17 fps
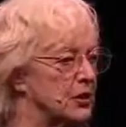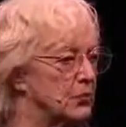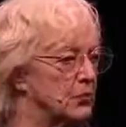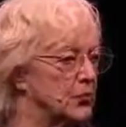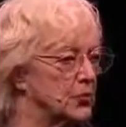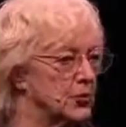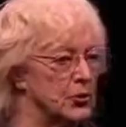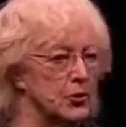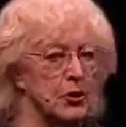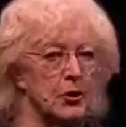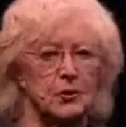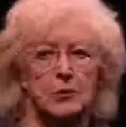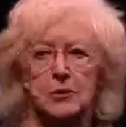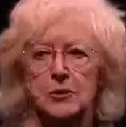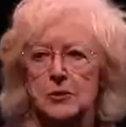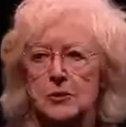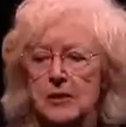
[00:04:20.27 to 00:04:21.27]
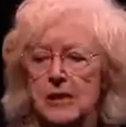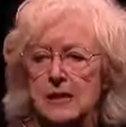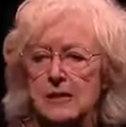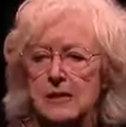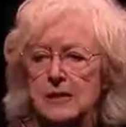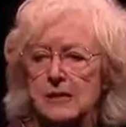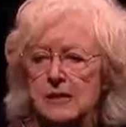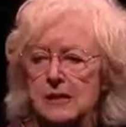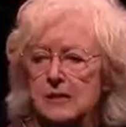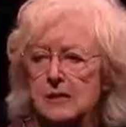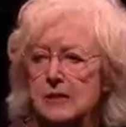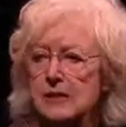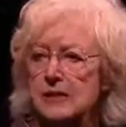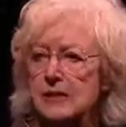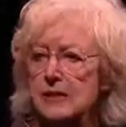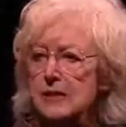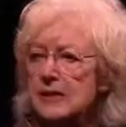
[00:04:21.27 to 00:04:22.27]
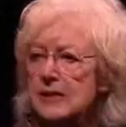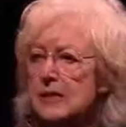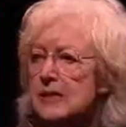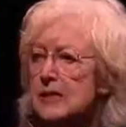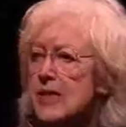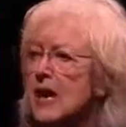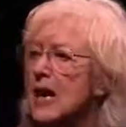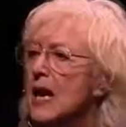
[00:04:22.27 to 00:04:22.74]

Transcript: brutal war against its own citizens,